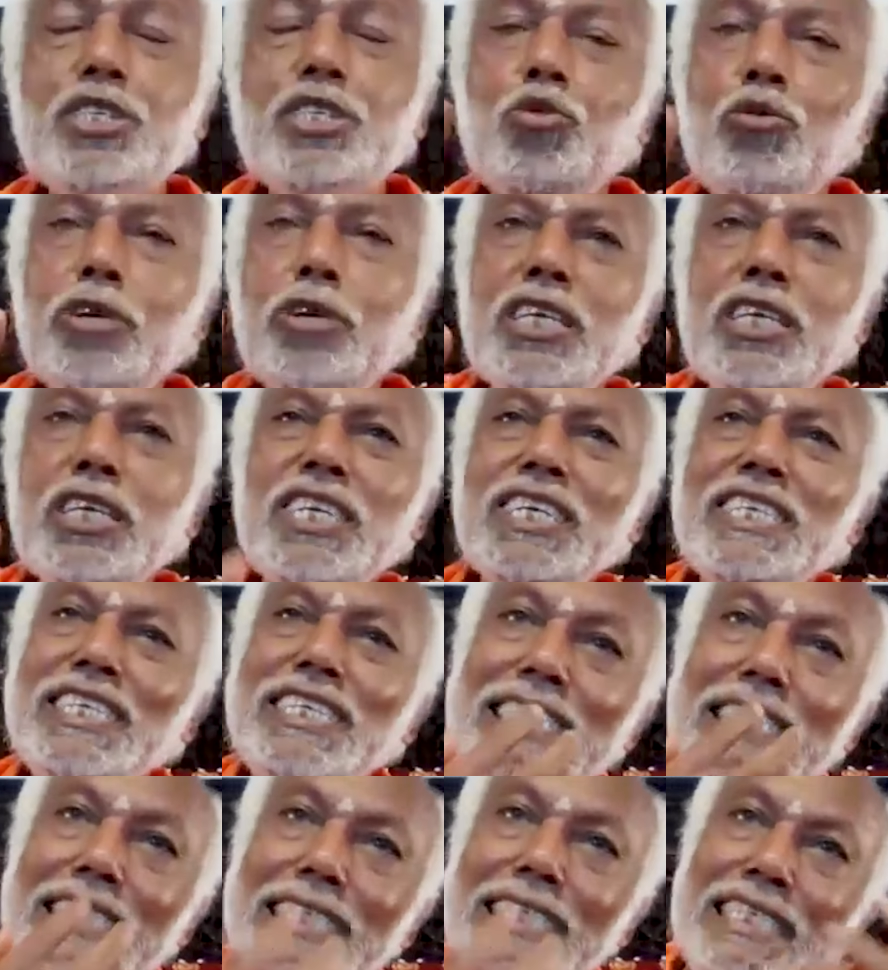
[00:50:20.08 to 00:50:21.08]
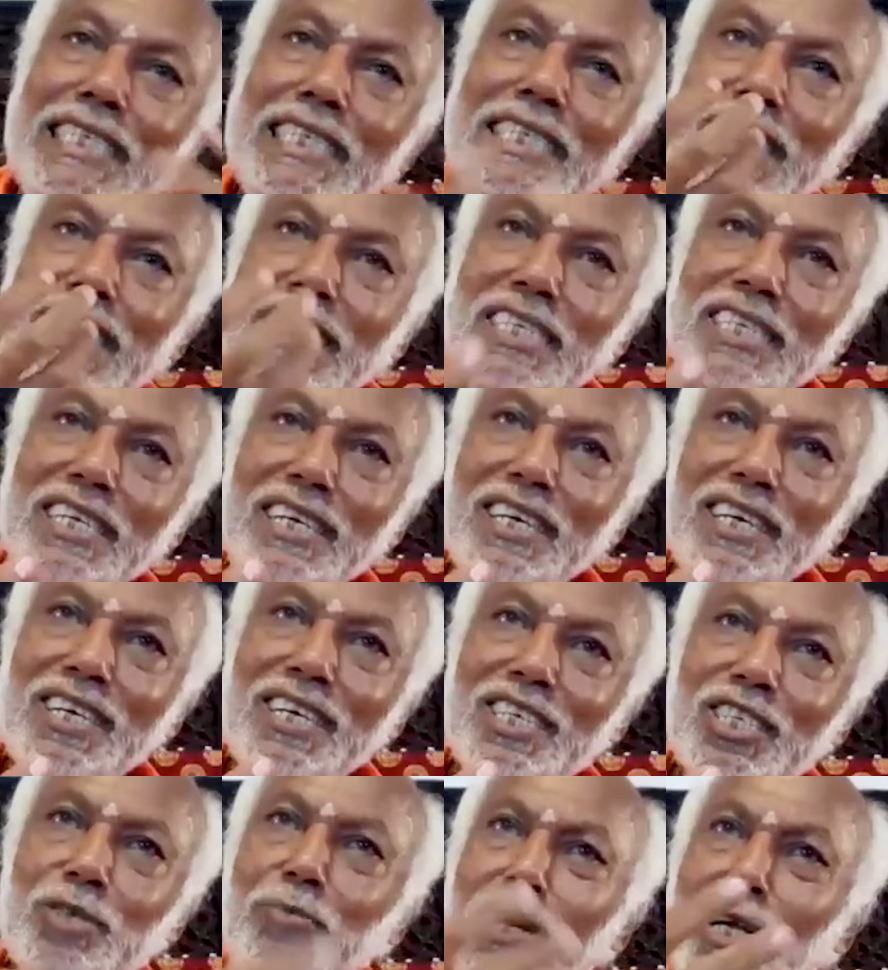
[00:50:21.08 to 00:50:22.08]
Taste-oriented, eat, eat, eat.
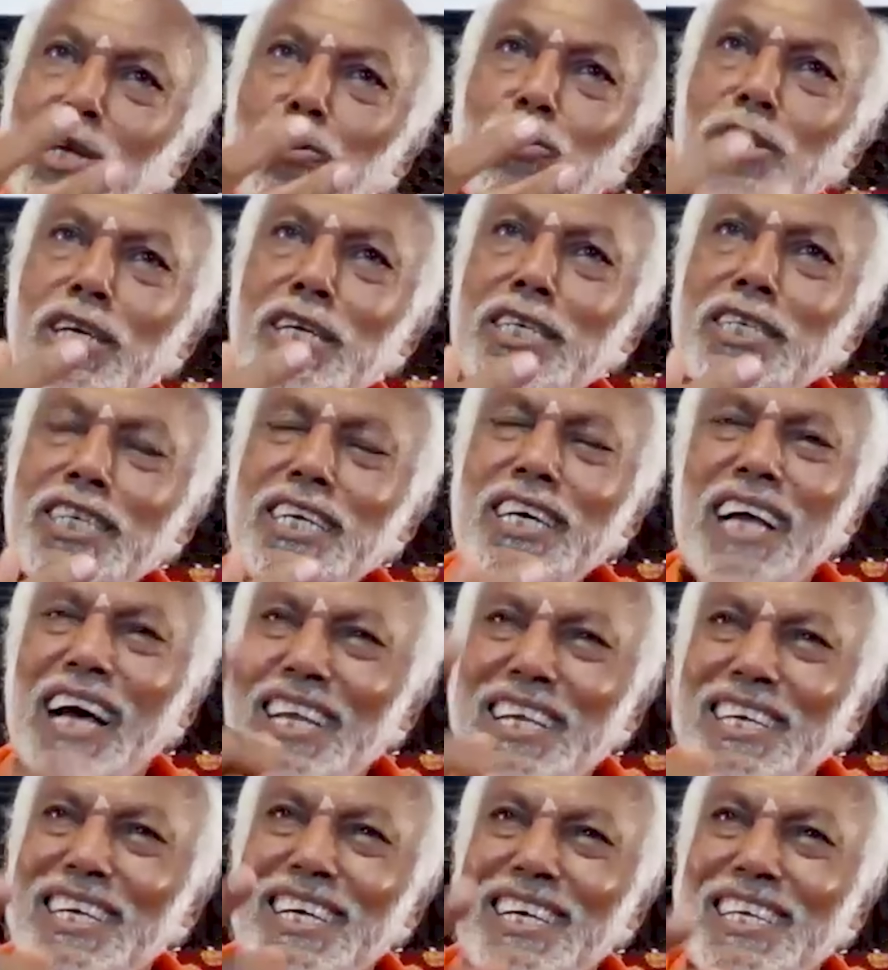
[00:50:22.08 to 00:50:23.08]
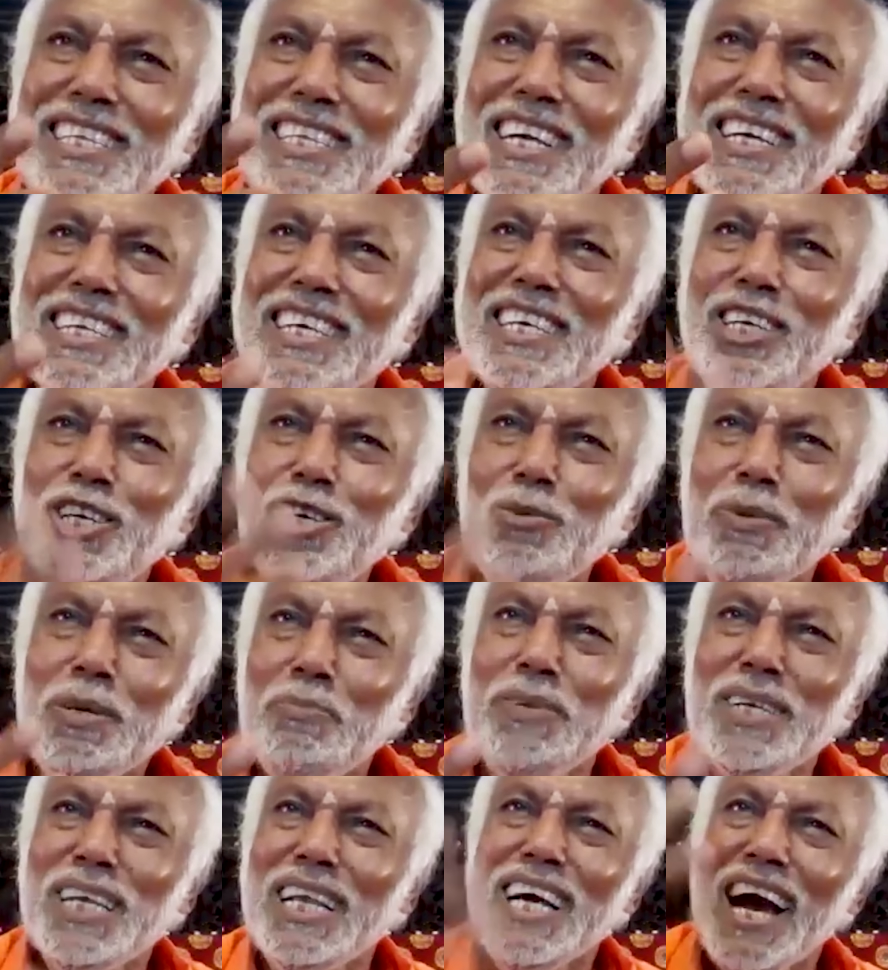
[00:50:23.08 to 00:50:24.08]
Smell-oriented, are you getting that?
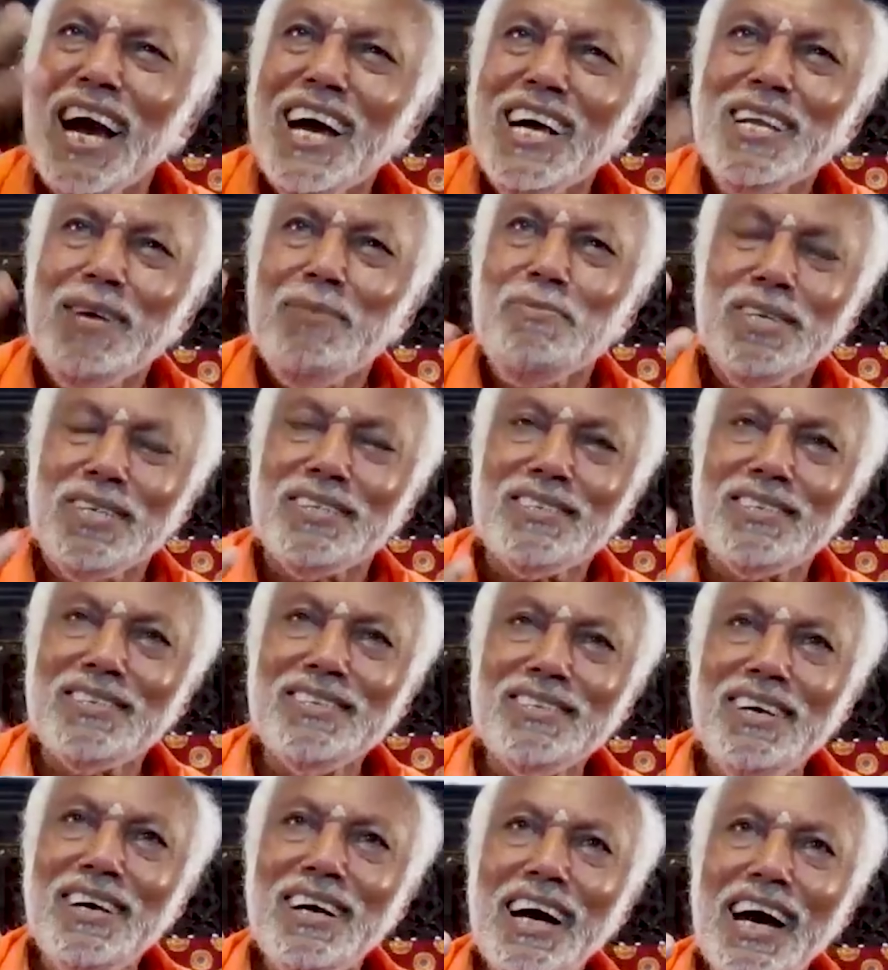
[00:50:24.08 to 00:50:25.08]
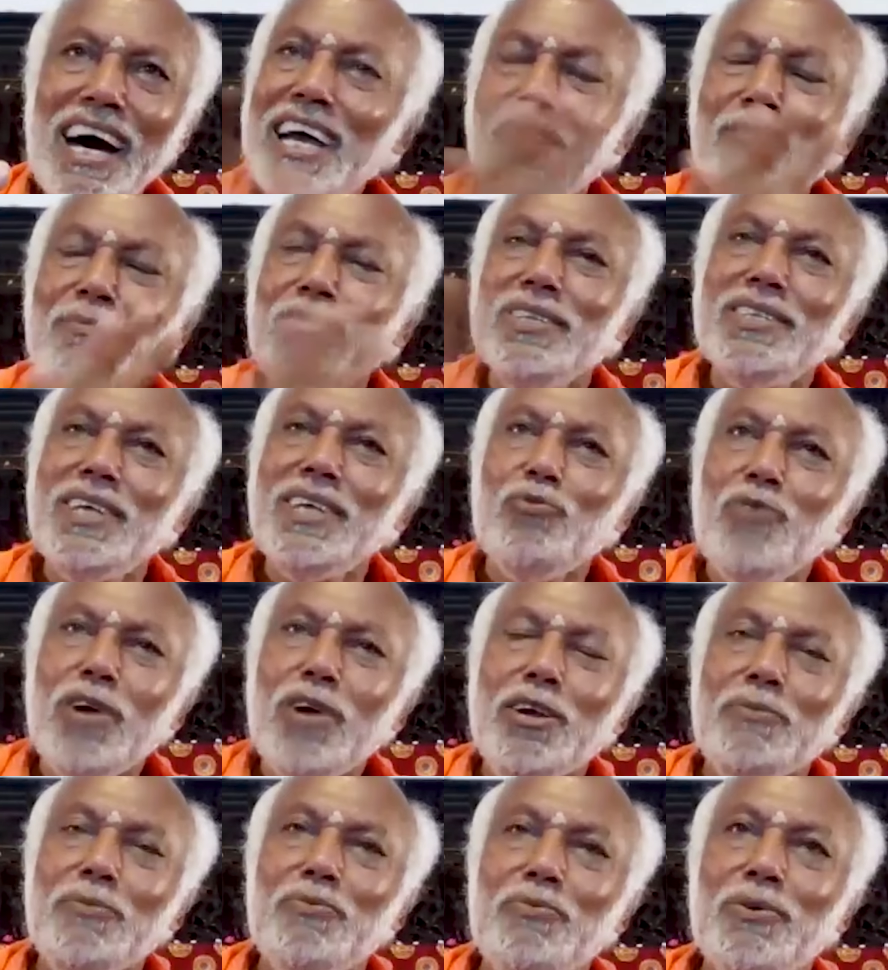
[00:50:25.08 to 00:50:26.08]
Human beings, like animals. Animals are
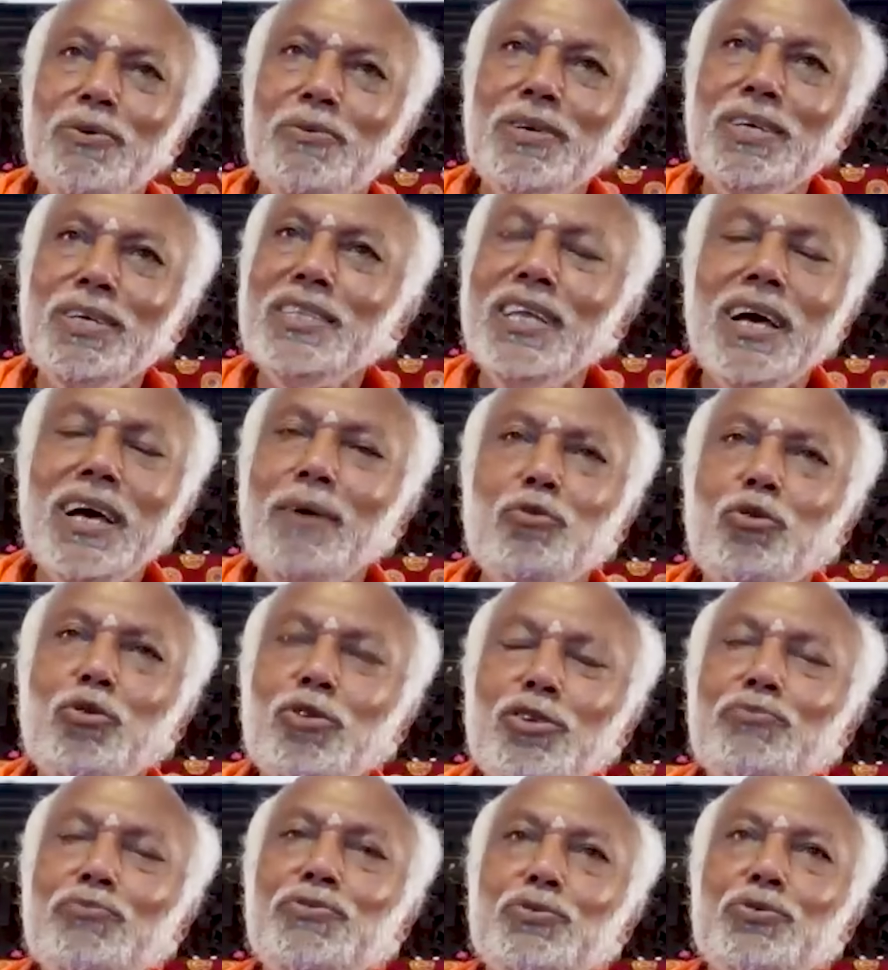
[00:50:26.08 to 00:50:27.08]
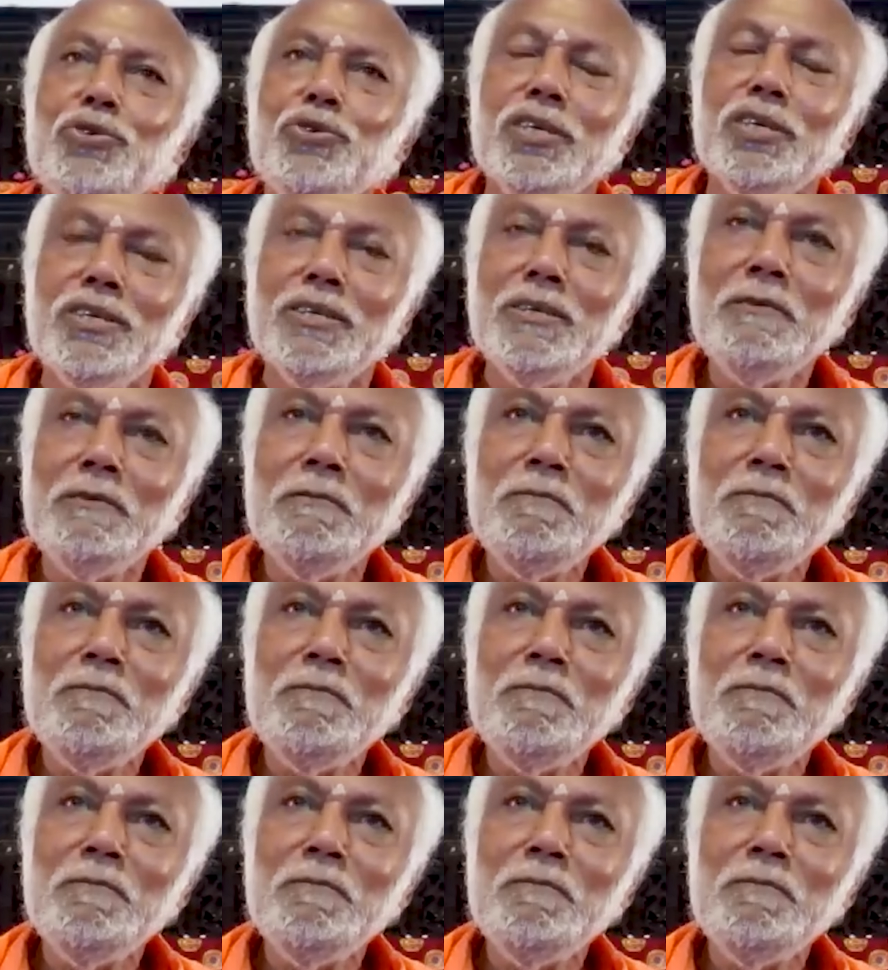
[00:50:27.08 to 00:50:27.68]
wonderful because they have no confusion.